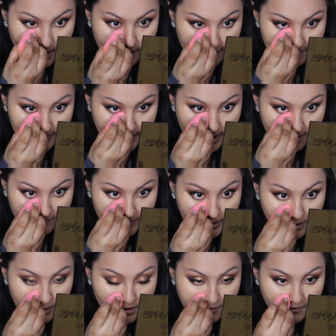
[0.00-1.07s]
I've been having
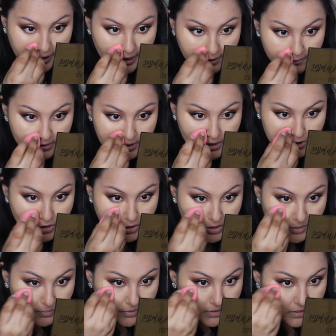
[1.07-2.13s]
a love-hate
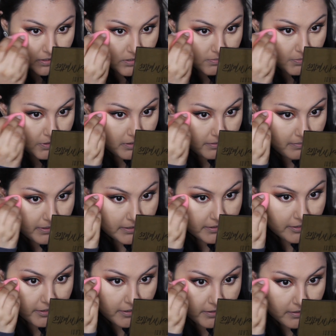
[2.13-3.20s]
relationship with this Beauty
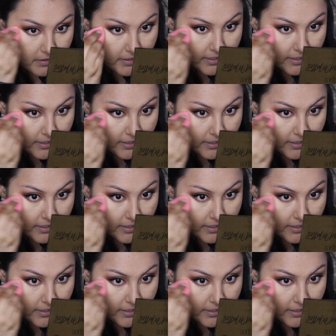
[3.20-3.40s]
Blender.